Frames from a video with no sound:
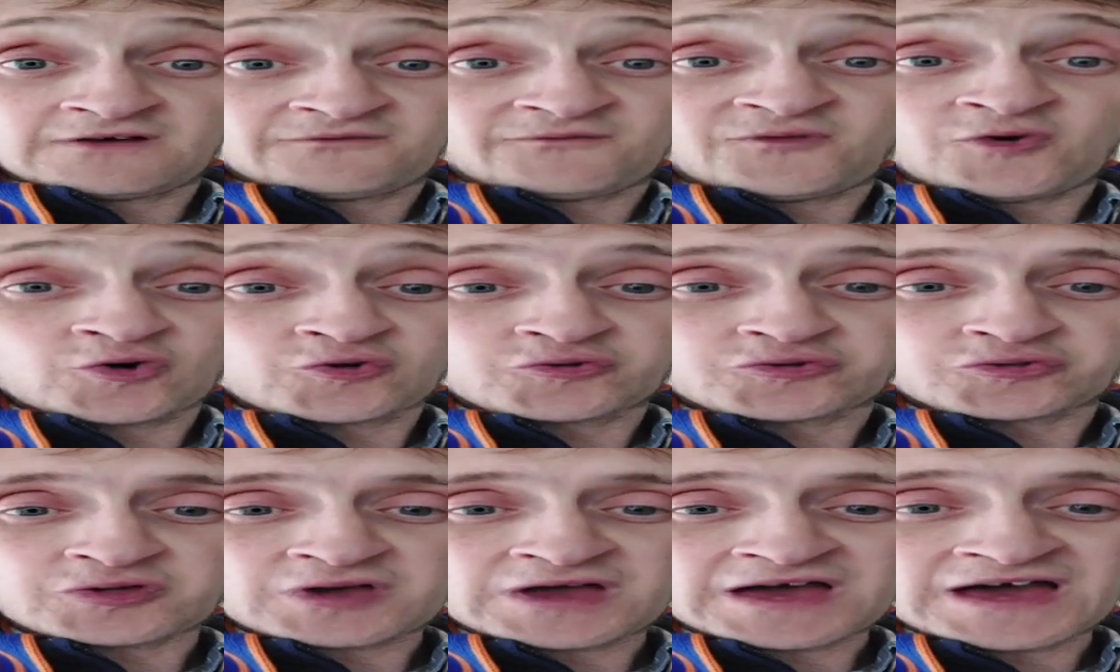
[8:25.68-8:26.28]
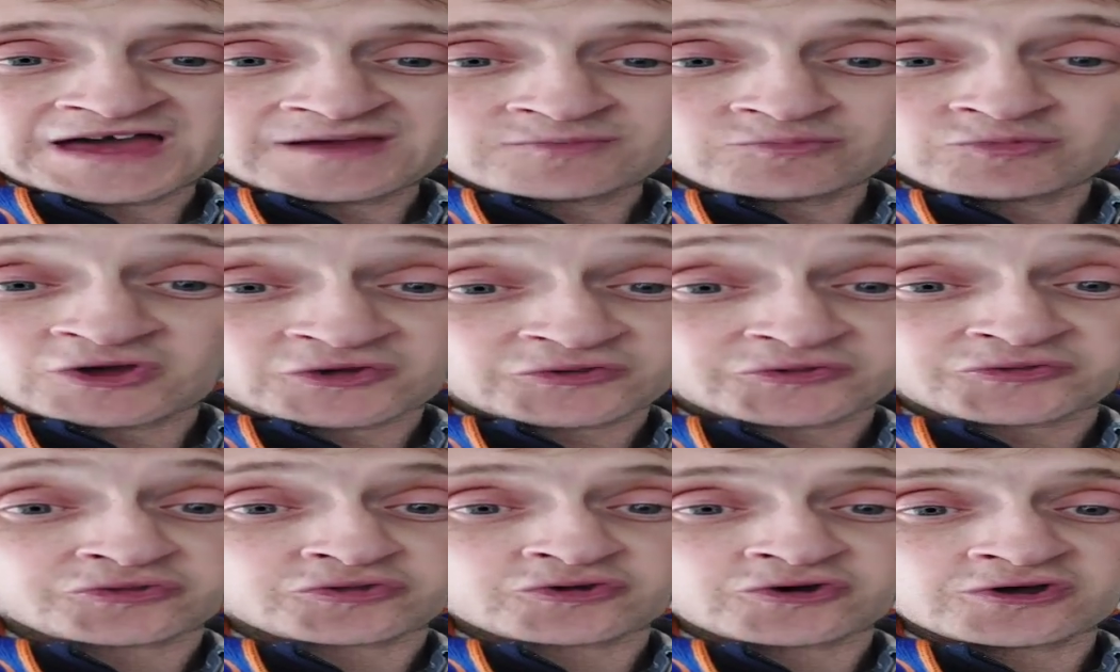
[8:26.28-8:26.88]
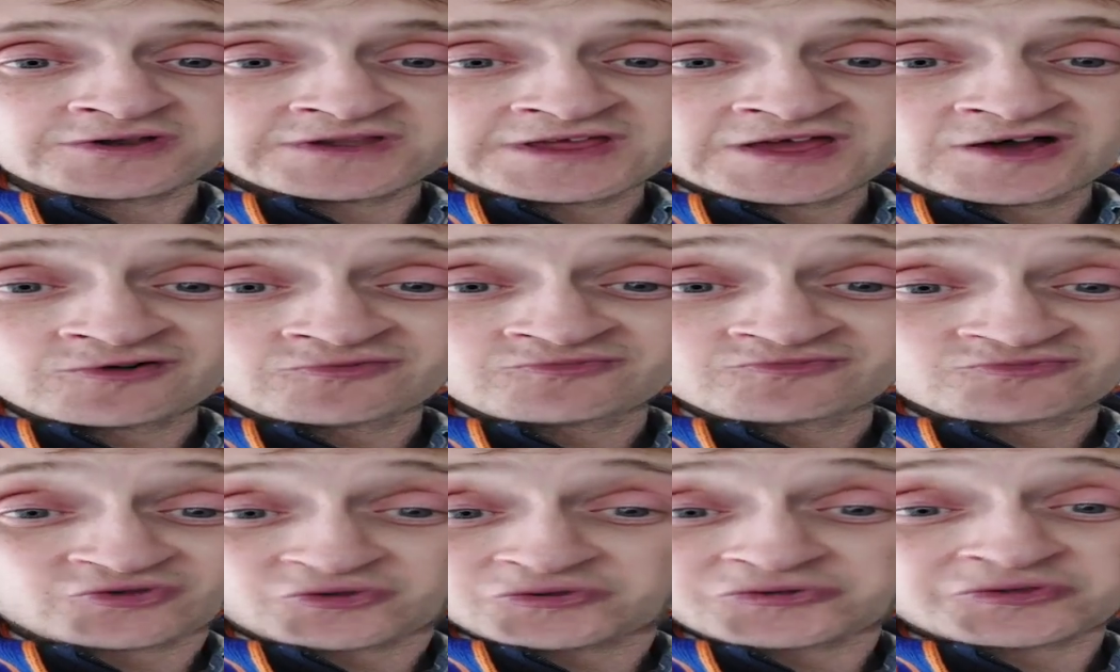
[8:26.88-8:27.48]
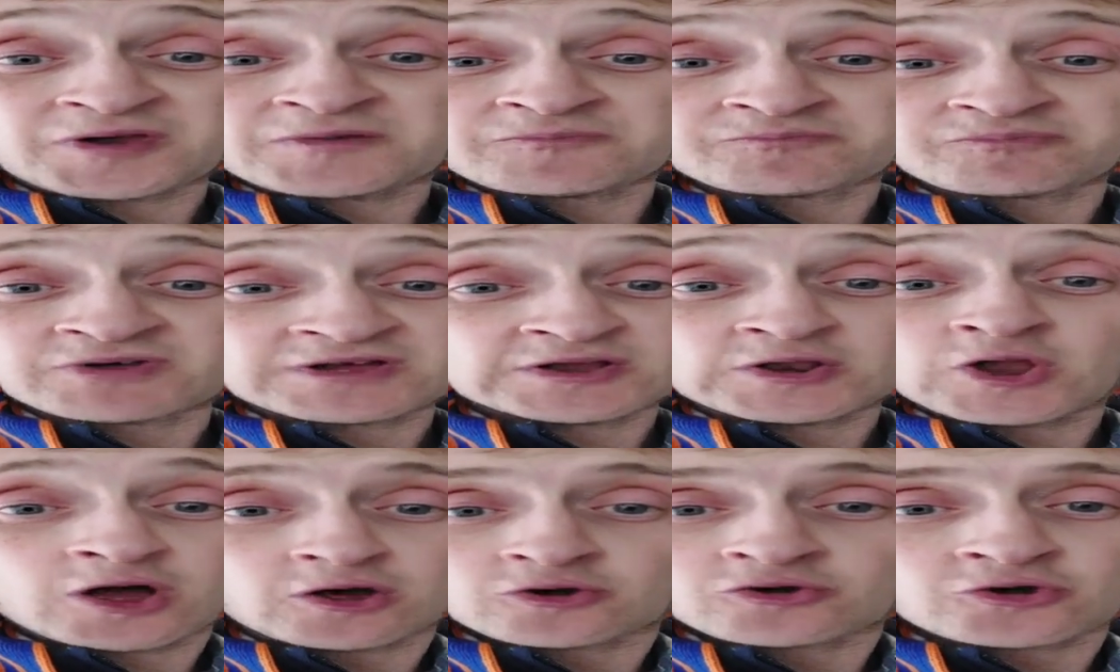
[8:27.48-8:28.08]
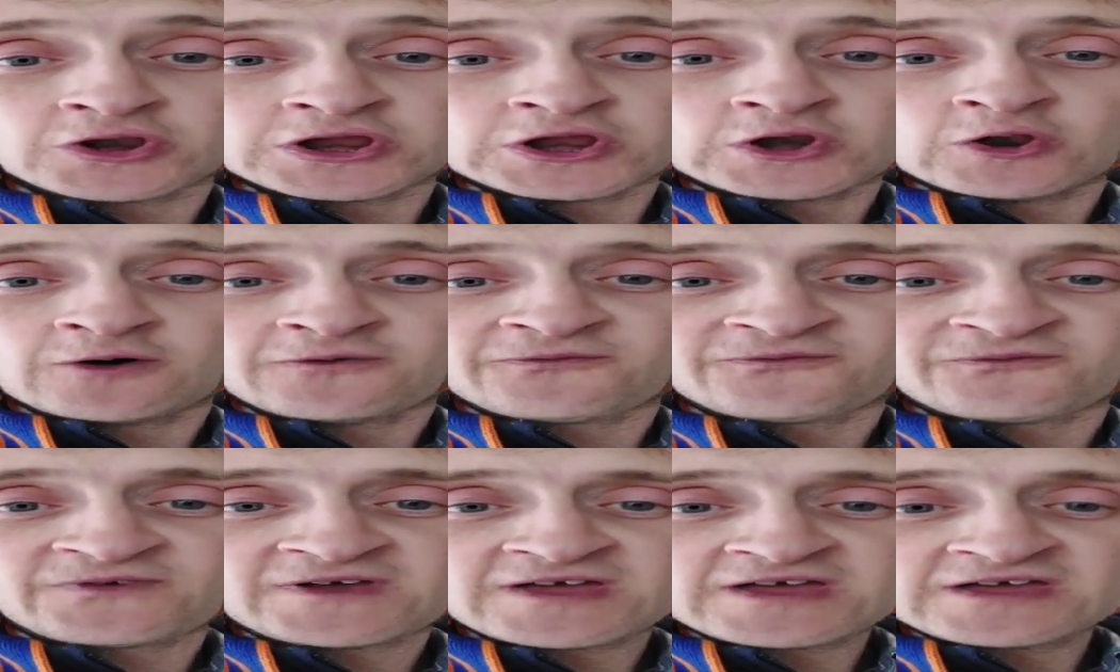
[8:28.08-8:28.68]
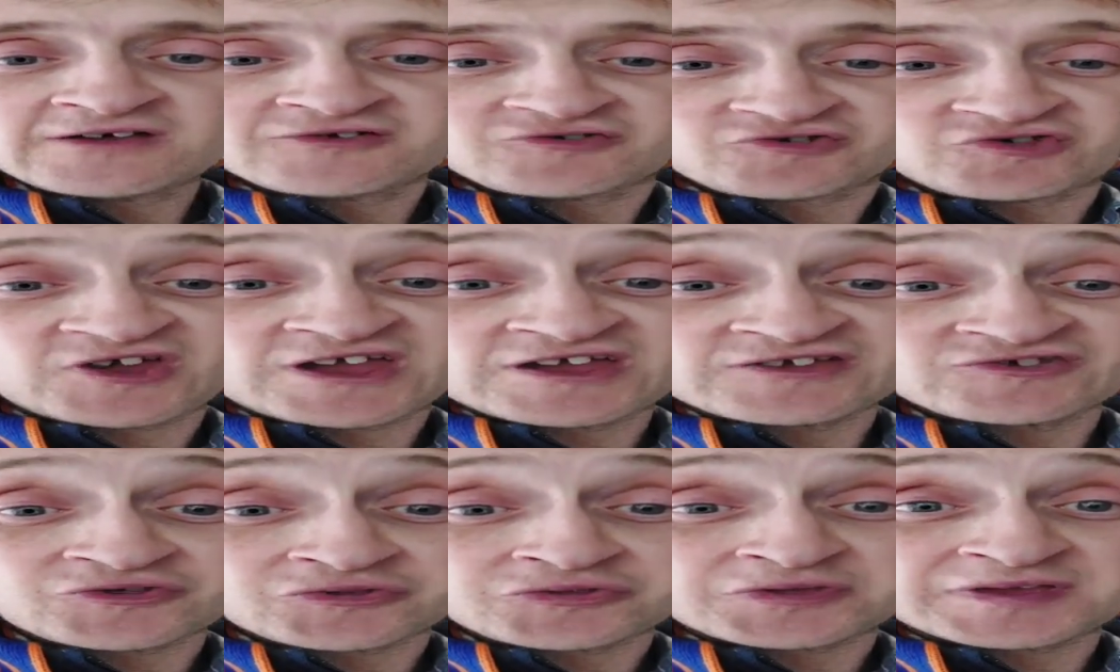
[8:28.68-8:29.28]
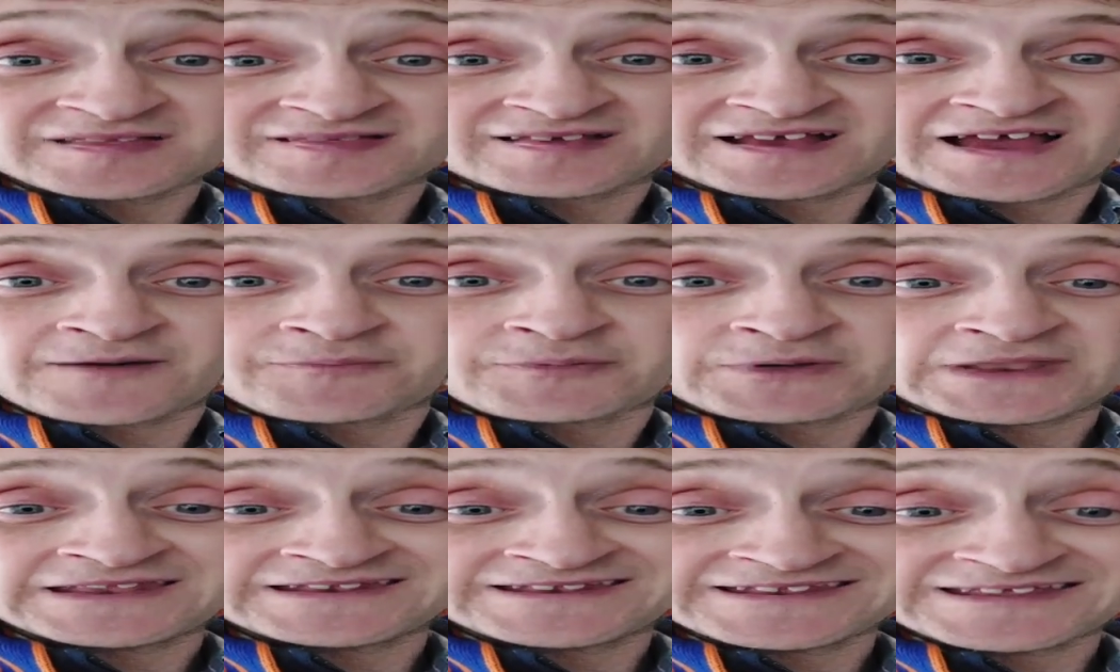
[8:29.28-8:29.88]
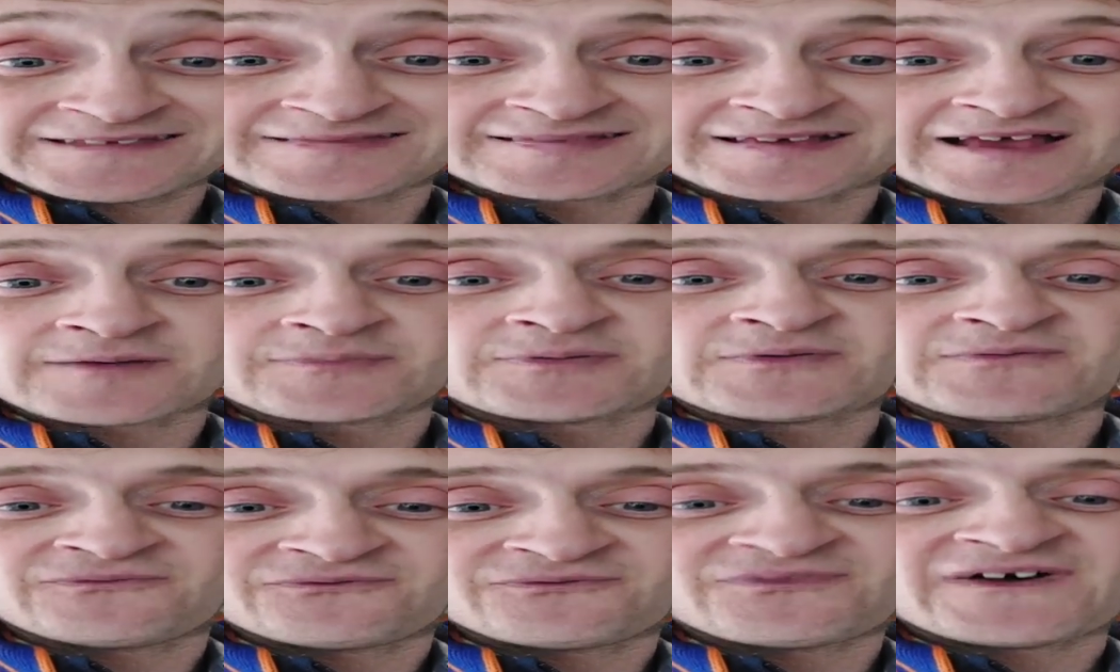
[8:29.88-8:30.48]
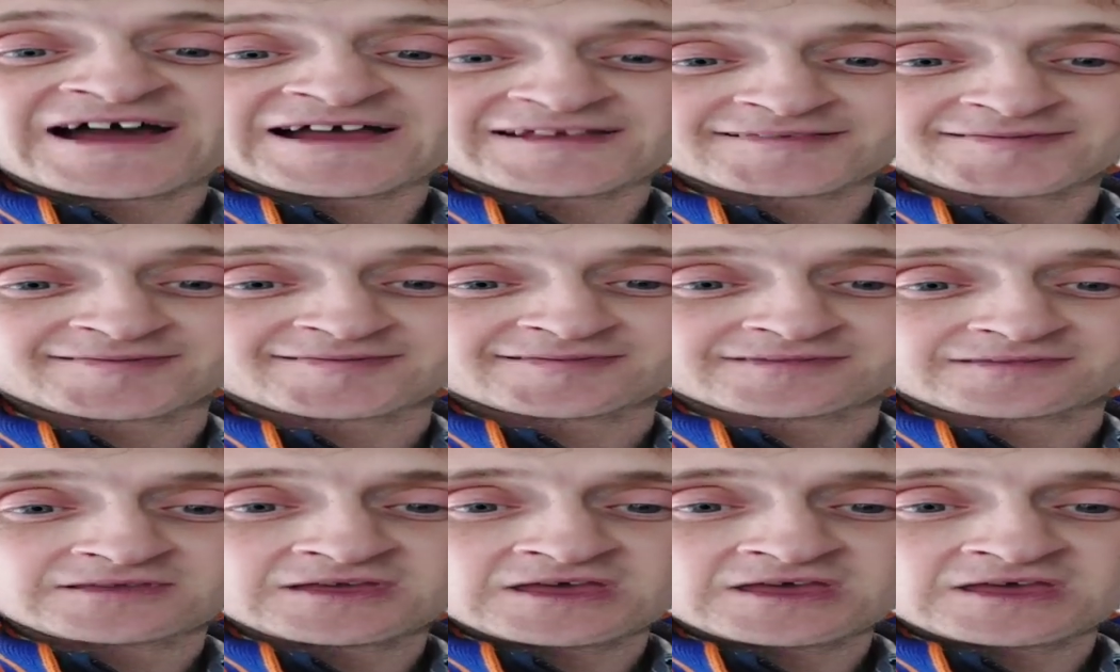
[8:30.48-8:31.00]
Full time, lost 2-0, simply not good enough. Changes need to happen and needs to happen fast.